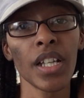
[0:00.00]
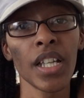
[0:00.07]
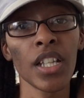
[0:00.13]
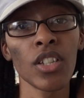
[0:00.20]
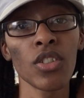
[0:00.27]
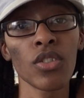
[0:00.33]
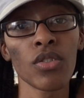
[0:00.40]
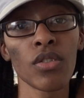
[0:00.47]

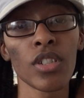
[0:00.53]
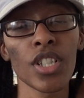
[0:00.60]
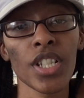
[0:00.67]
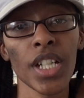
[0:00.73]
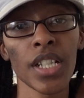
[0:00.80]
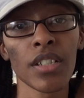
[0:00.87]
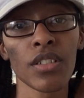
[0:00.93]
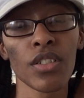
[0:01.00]
in your
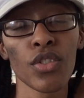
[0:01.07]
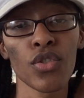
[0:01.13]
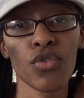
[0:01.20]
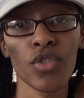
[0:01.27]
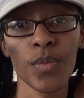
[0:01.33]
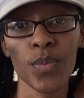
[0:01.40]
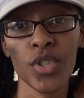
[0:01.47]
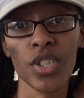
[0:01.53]
channel
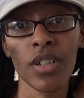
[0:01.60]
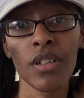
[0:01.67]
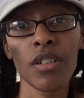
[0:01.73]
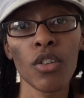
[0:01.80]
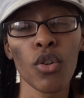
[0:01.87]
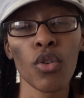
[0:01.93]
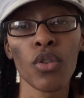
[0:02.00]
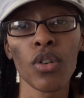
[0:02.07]

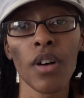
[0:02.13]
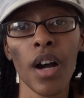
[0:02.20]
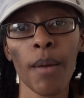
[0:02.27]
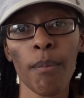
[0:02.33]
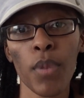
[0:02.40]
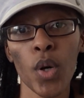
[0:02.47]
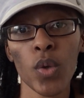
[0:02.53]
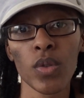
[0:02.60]
description or
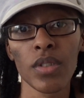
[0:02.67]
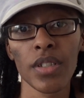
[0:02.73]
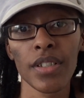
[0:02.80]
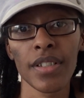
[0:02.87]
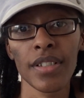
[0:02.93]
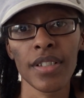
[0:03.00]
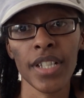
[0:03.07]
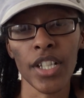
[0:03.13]
about
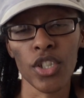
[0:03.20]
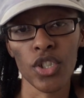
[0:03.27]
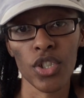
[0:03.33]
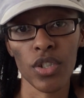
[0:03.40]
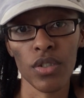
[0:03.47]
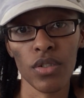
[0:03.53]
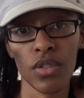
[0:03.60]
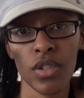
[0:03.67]

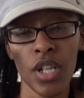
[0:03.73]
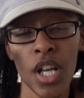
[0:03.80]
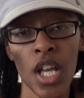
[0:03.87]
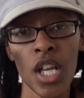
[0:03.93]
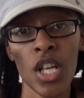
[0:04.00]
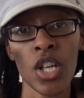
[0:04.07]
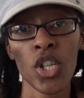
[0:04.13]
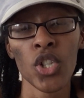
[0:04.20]
section.
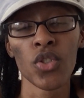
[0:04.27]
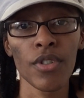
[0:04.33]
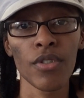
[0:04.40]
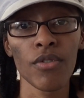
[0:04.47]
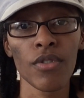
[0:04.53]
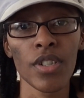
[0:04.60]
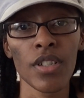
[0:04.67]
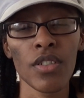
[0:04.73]

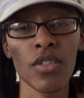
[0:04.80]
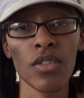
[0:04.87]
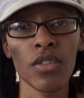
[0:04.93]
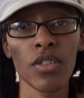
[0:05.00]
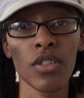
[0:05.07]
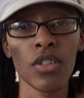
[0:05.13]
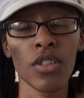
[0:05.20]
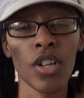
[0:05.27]
You're going
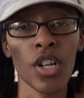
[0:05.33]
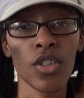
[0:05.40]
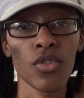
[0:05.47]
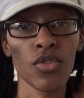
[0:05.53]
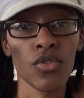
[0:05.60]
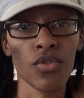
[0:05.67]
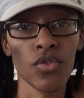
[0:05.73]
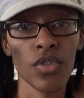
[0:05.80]
to
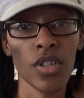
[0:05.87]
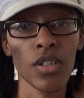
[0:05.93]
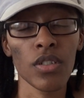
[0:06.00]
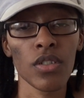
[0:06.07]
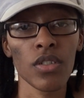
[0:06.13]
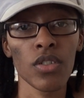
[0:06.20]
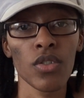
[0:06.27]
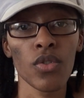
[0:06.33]

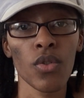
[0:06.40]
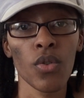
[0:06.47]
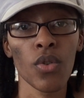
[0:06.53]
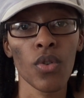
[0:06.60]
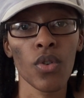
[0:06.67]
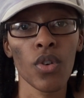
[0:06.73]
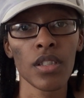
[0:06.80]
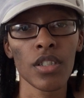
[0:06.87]
construct
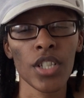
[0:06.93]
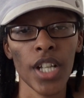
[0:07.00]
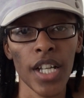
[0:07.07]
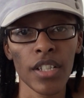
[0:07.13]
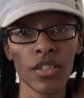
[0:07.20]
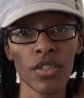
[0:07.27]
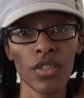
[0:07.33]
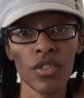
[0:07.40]
your
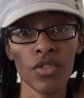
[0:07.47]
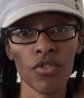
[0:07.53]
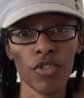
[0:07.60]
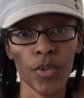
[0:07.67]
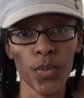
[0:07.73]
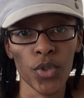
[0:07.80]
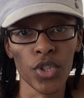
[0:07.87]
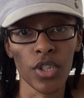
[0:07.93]
channel
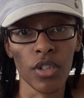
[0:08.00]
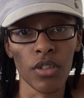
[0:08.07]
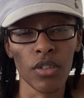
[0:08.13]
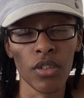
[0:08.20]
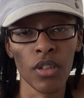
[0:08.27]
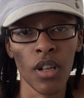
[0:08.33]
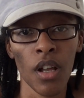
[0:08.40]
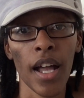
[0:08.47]

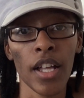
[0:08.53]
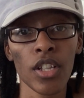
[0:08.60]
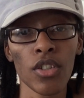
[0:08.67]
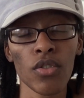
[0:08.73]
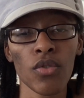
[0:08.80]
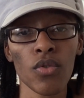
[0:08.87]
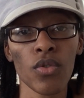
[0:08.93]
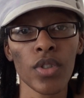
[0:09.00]
description and
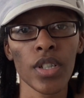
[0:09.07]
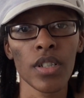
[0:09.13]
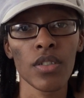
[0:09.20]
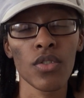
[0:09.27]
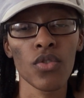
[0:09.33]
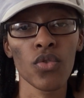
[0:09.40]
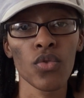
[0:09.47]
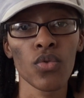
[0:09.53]
you're
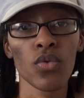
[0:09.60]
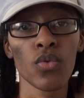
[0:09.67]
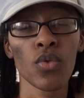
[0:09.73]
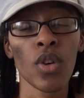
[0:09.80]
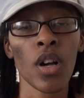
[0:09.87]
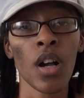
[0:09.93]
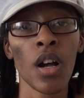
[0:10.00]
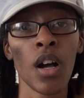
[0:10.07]
going
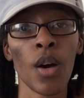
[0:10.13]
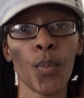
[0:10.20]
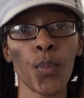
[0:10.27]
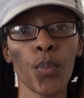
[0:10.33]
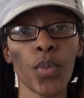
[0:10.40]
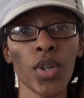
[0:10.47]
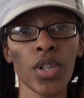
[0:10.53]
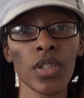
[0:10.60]
to
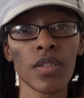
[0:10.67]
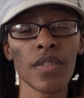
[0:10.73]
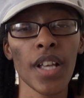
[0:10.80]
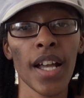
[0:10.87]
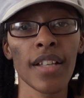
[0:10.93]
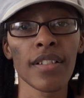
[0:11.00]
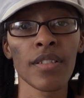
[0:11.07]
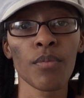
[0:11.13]
put
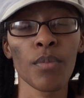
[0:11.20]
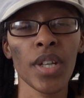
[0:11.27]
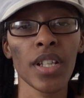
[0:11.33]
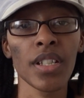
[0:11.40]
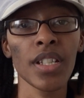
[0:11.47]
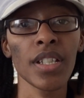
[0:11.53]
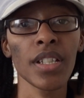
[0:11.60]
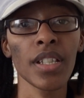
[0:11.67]
as many